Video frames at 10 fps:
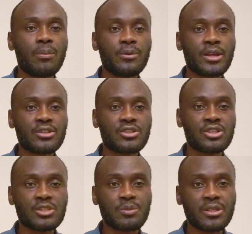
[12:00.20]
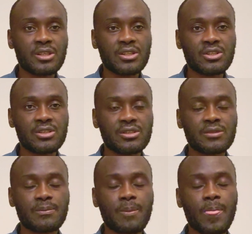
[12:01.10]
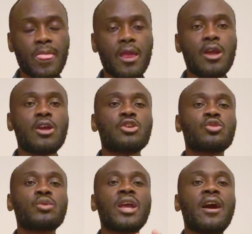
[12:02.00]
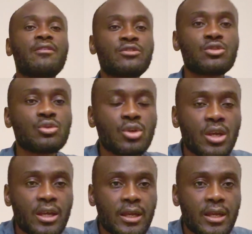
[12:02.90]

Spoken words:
production expectations. So we have to